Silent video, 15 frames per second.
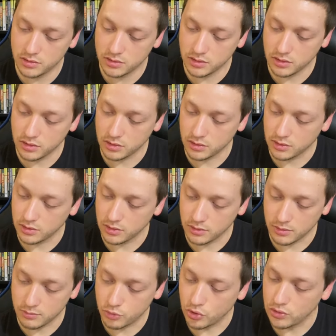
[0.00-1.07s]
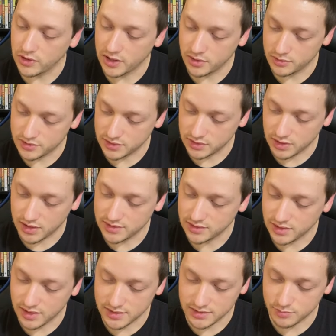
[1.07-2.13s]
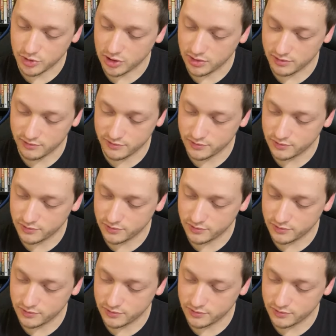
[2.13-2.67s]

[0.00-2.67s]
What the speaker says: Paul Anderson, Isaac Asimov.